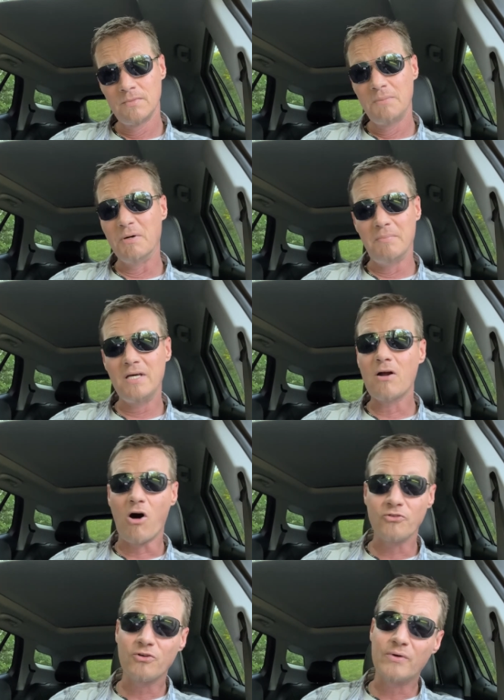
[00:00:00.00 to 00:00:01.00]
But men
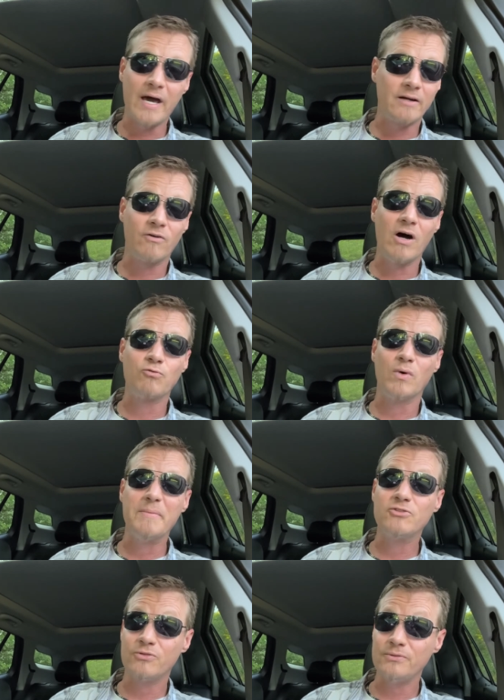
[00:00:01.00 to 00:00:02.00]
also categorize
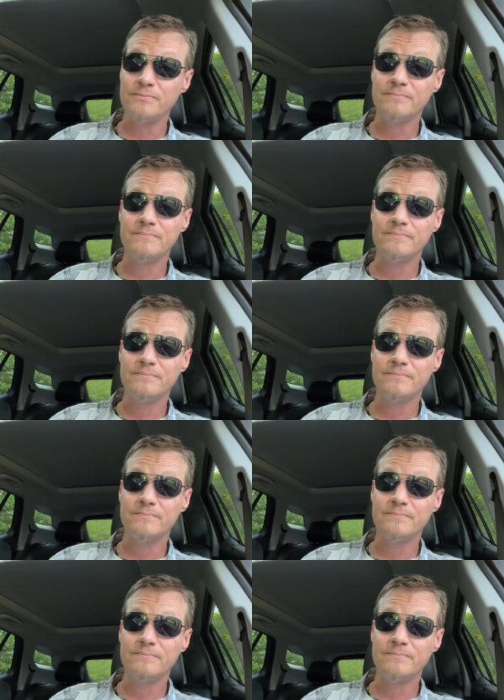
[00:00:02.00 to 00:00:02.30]
women too.